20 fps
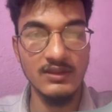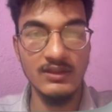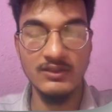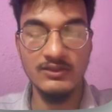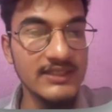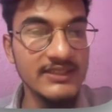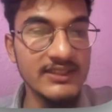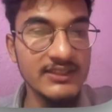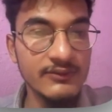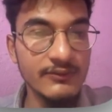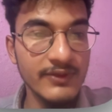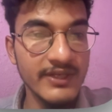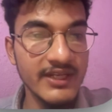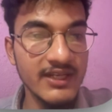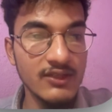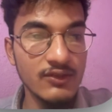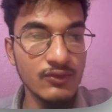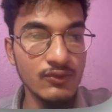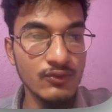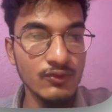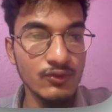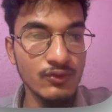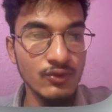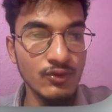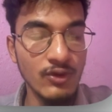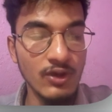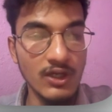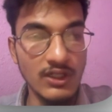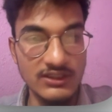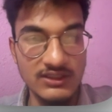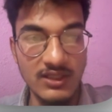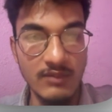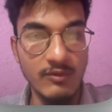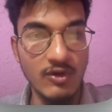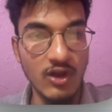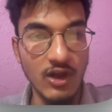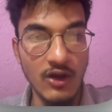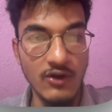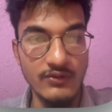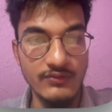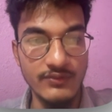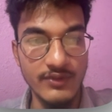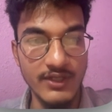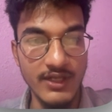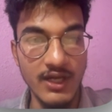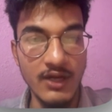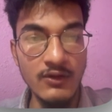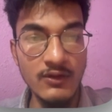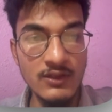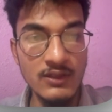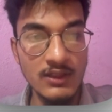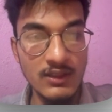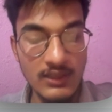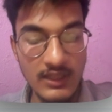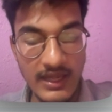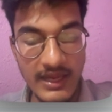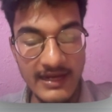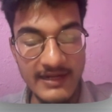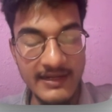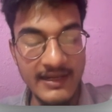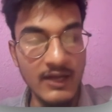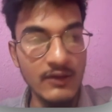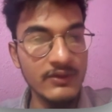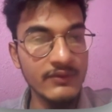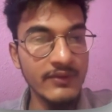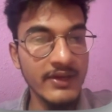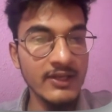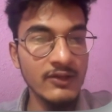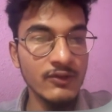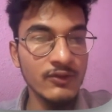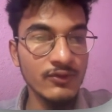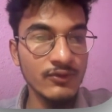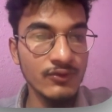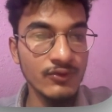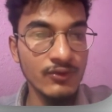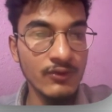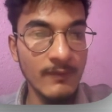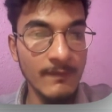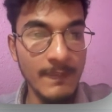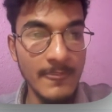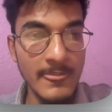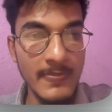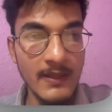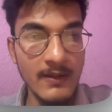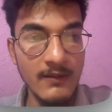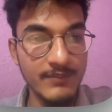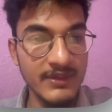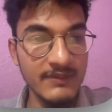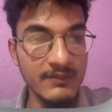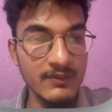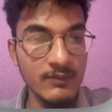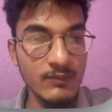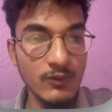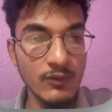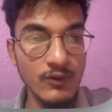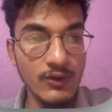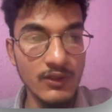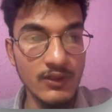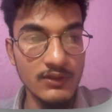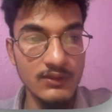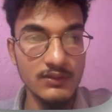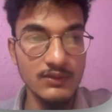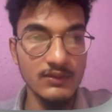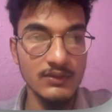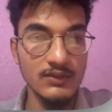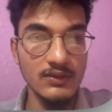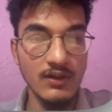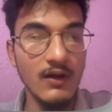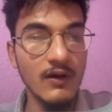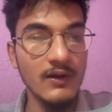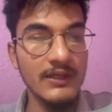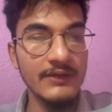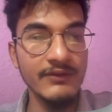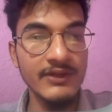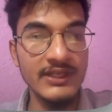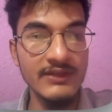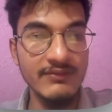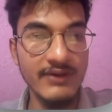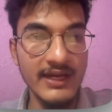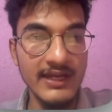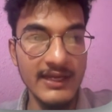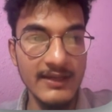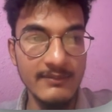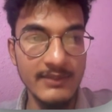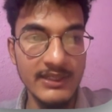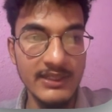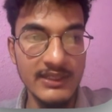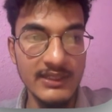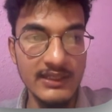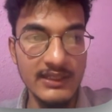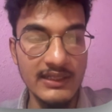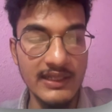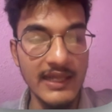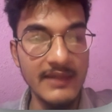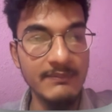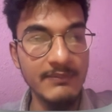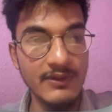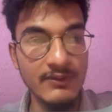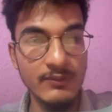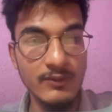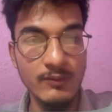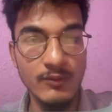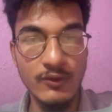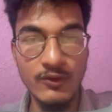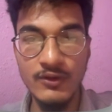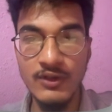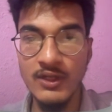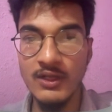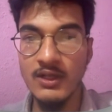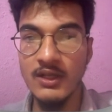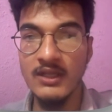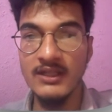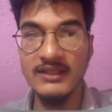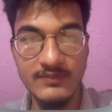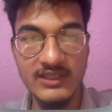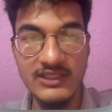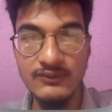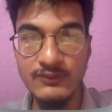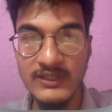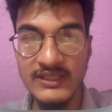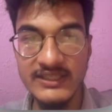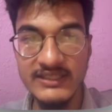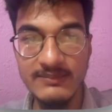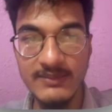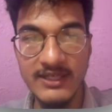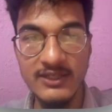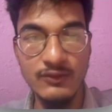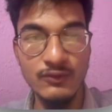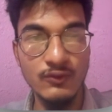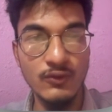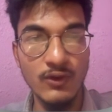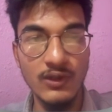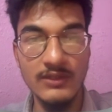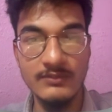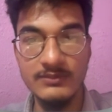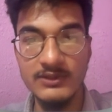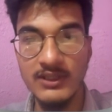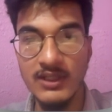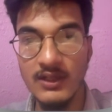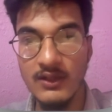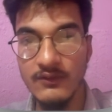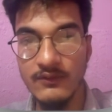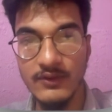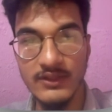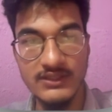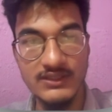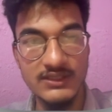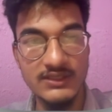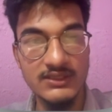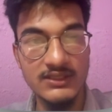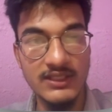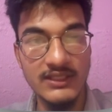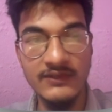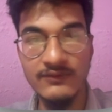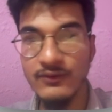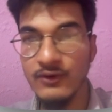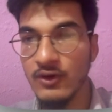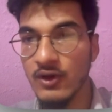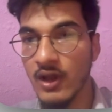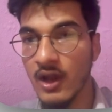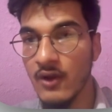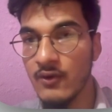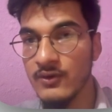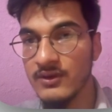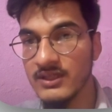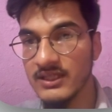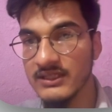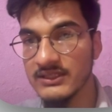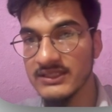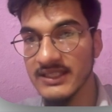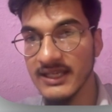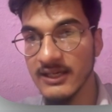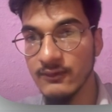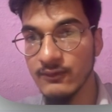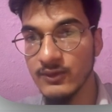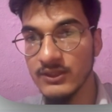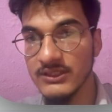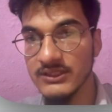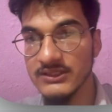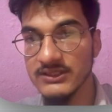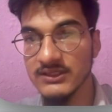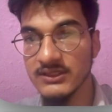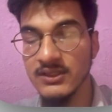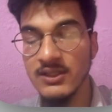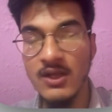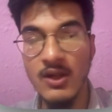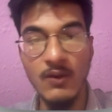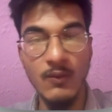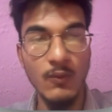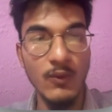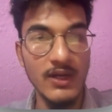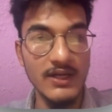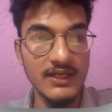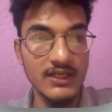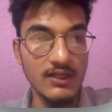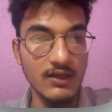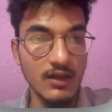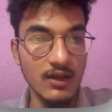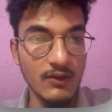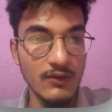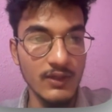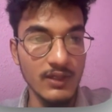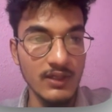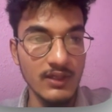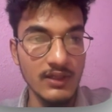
I'll just create two uh, sub callouts for now. And now if I go to preview mode, or even if I am in live preview mode, this will display two columns. First is the info callout, then second one is the warning callout.